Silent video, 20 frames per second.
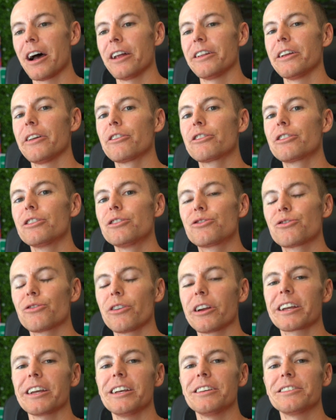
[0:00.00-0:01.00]
Another good
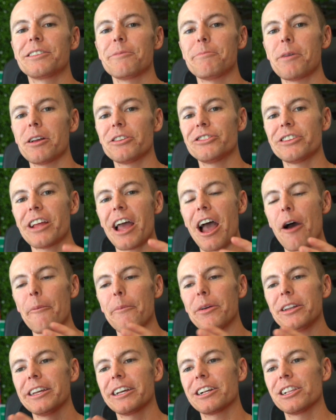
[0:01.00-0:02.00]
trick is to mention how many